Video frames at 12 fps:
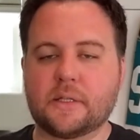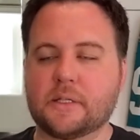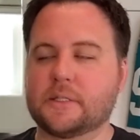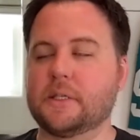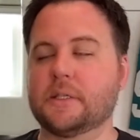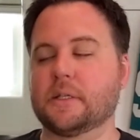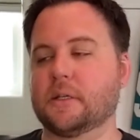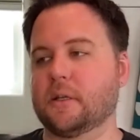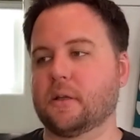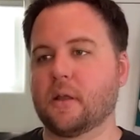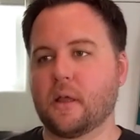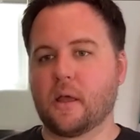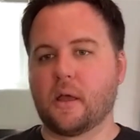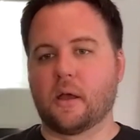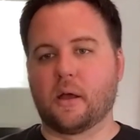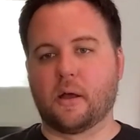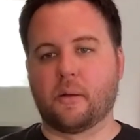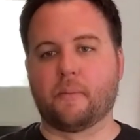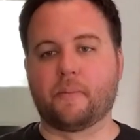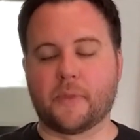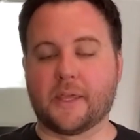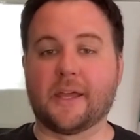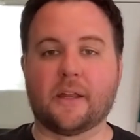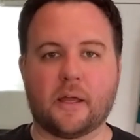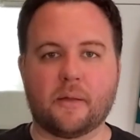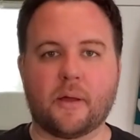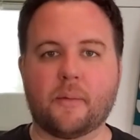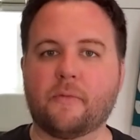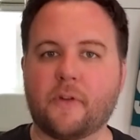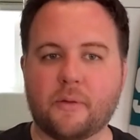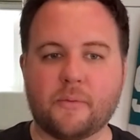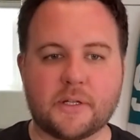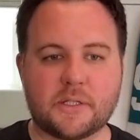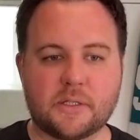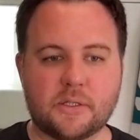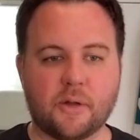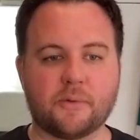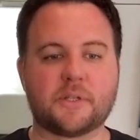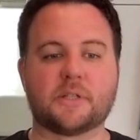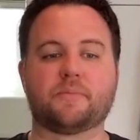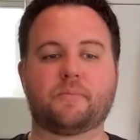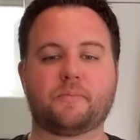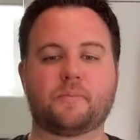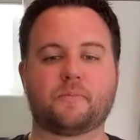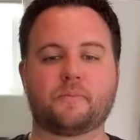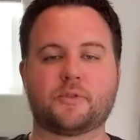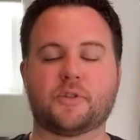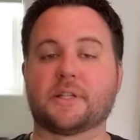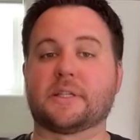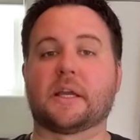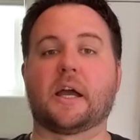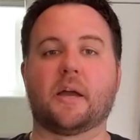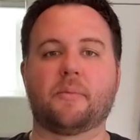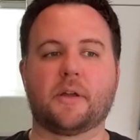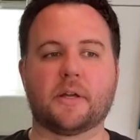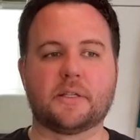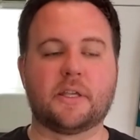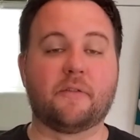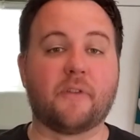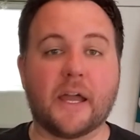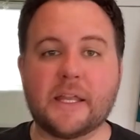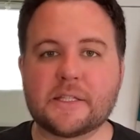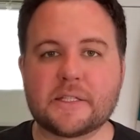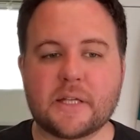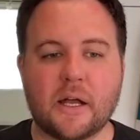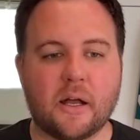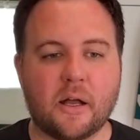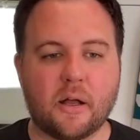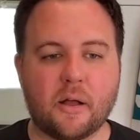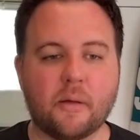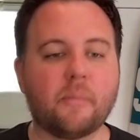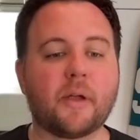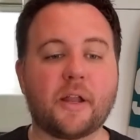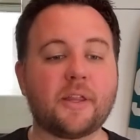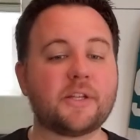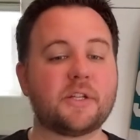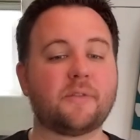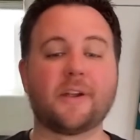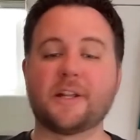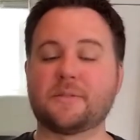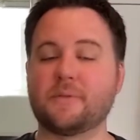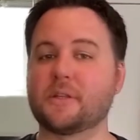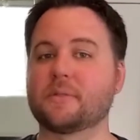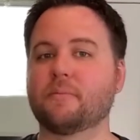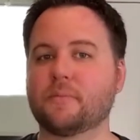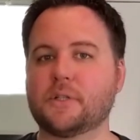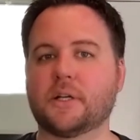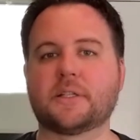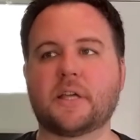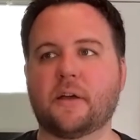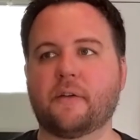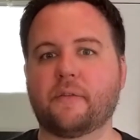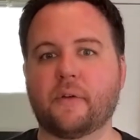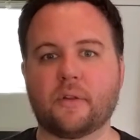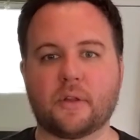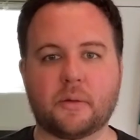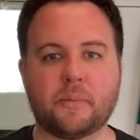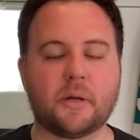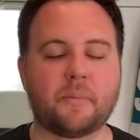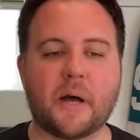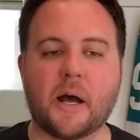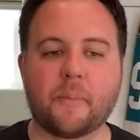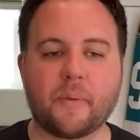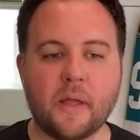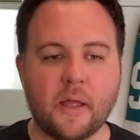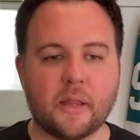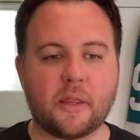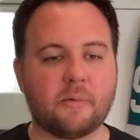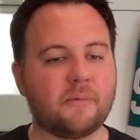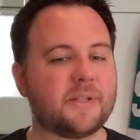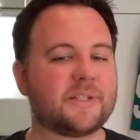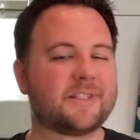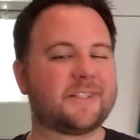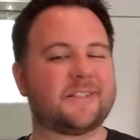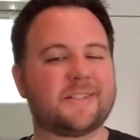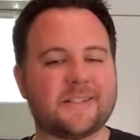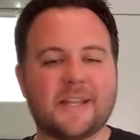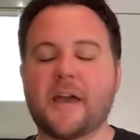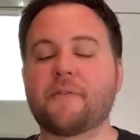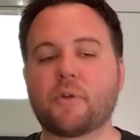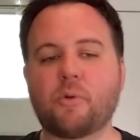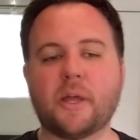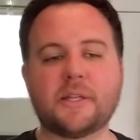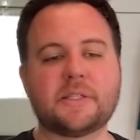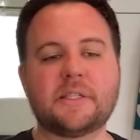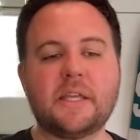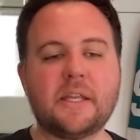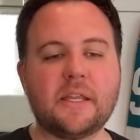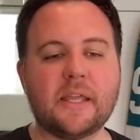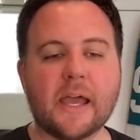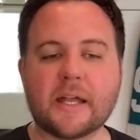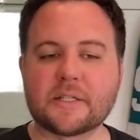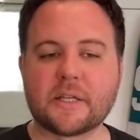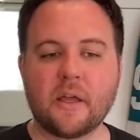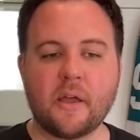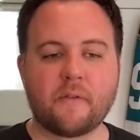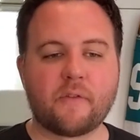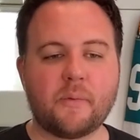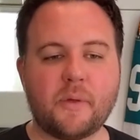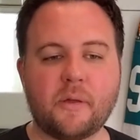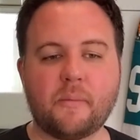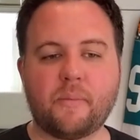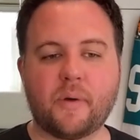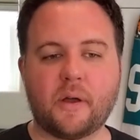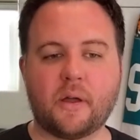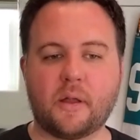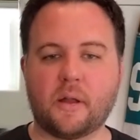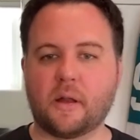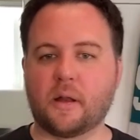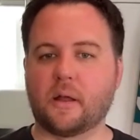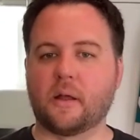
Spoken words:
season. And again, I'm very much don't just dress a guy because he fights. But I think Giovanni Smith does have a little bit of pop that we haven't quite seen yet from him, but